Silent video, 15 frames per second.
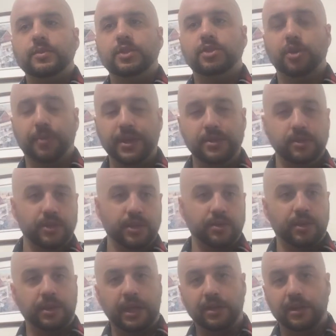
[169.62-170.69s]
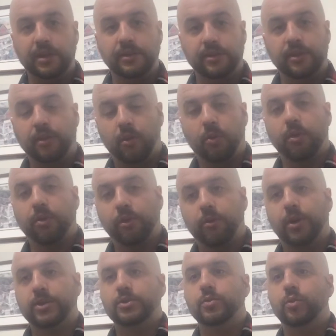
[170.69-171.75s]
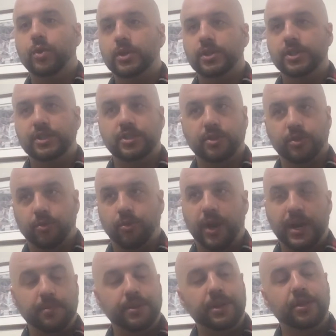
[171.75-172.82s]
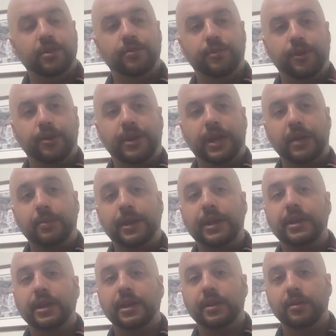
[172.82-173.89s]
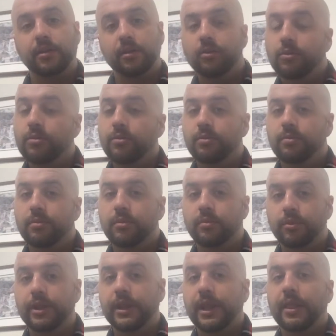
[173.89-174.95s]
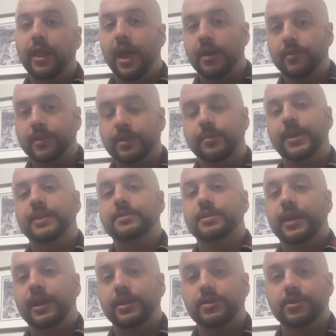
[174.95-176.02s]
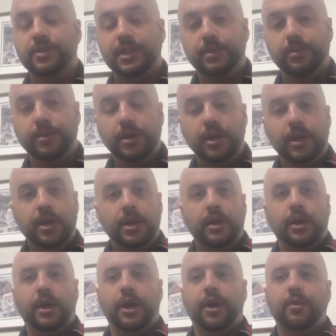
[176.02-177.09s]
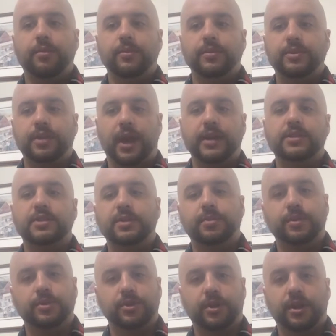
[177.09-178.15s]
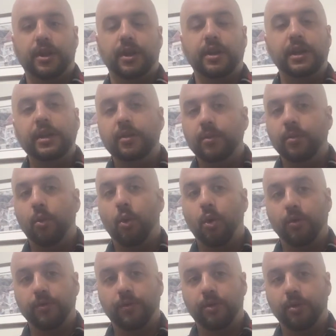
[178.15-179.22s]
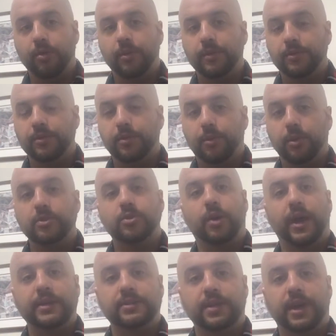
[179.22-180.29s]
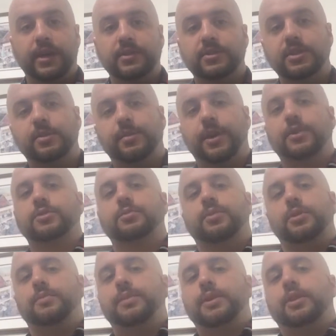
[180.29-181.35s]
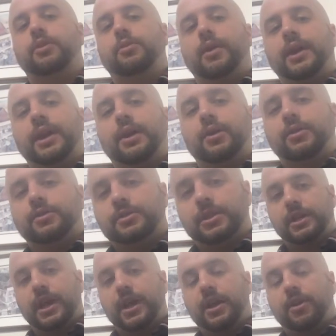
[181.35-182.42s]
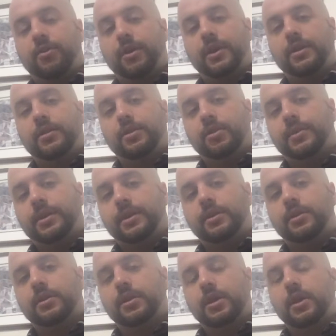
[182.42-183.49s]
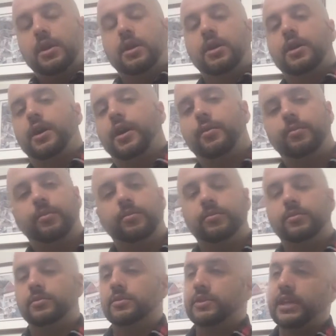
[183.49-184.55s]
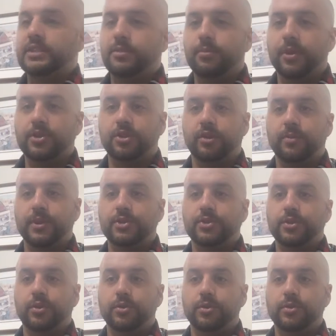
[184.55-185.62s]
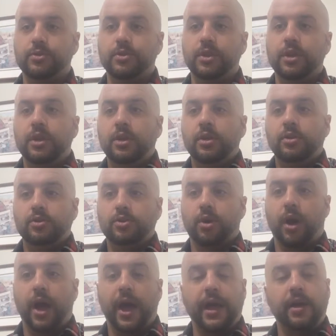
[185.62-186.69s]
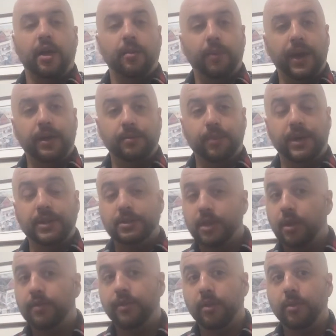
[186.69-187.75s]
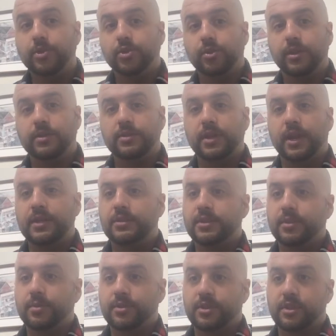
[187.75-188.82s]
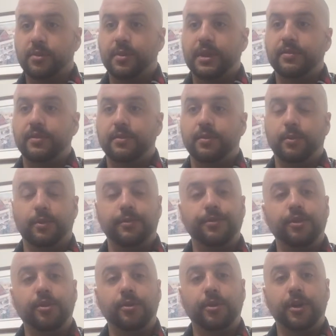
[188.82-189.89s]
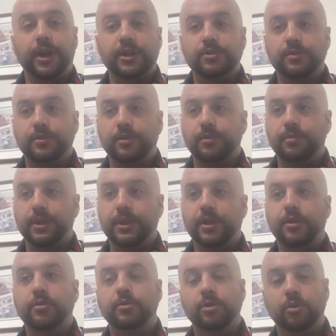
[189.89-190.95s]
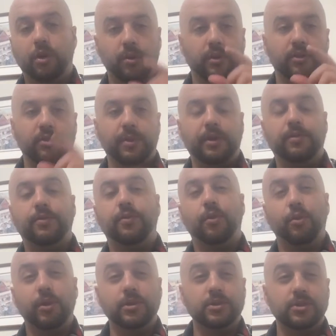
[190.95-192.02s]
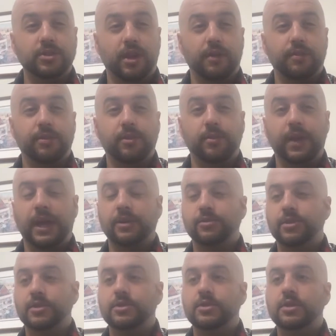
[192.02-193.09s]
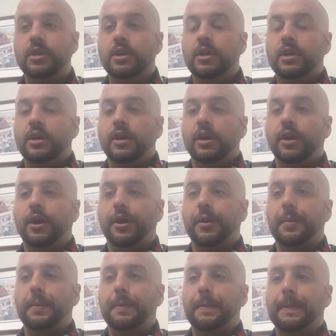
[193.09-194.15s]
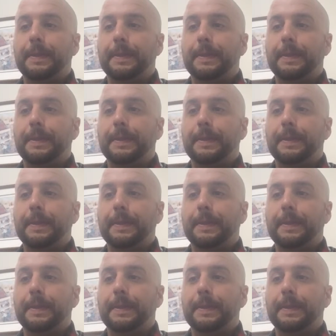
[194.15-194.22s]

So basically, getting into the core of the question, which is the right pillow for your neck pain? And really, a lot of it depends on how you sleep. Side sleepers are going to need more firm of support. So I side sleep. I also put a pillow right here kind of cradle a little bit and take some pressure off my shoulders. So myself and the majority of side sleepers are going to benefit from a firm or an extra firm pillow. You want one that's about 4 inches off of the mattress. And